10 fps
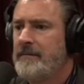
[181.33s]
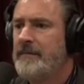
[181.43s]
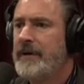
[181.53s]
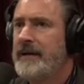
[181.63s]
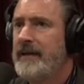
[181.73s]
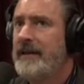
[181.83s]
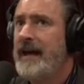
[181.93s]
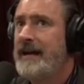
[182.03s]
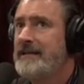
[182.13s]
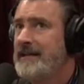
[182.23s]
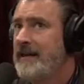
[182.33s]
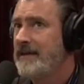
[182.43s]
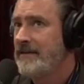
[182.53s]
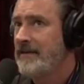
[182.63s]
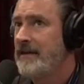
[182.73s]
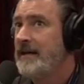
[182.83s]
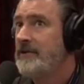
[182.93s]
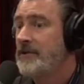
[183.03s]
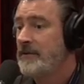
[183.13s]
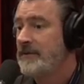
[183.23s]
But that is a third
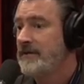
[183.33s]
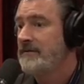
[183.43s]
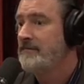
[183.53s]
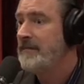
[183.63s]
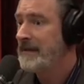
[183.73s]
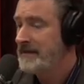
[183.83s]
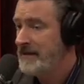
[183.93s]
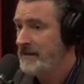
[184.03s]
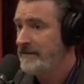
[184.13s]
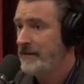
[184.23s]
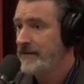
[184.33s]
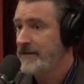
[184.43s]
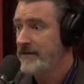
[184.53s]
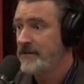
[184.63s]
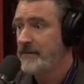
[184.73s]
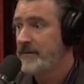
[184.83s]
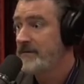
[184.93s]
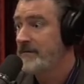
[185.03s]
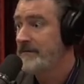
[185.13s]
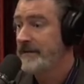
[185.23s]
in terms of military forces. In terms of
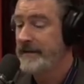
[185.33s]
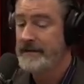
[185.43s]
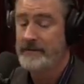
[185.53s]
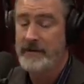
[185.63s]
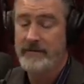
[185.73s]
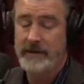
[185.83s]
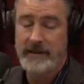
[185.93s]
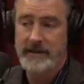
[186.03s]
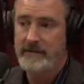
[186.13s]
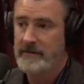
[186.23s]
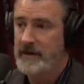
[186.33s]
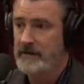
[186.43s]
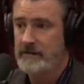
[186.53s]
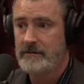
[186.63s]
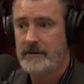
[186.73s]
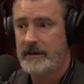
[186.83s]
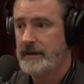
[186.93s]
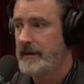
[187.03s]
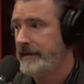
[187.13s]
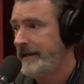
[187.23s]
civilians, we really don't know.
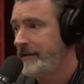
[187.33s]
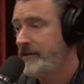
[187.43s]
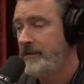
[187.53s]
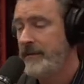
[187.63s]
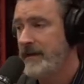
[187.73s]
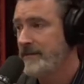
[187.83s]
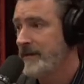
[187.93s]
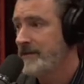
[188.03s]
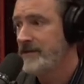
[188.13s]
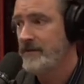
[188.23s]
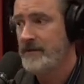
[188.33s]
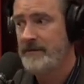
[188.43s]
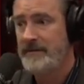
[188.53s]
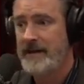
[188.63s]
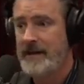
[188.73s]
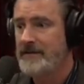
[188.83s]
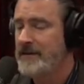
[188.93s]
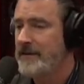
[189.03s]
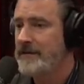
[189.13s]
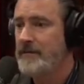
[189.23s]
It could be as much as
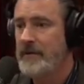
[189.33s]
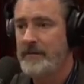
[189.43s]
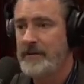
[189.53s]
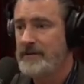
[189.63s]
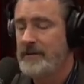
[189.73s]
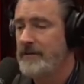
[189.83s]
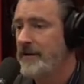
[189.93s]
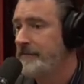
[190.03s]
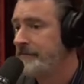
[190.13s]
250,000 at this point. We just don't know.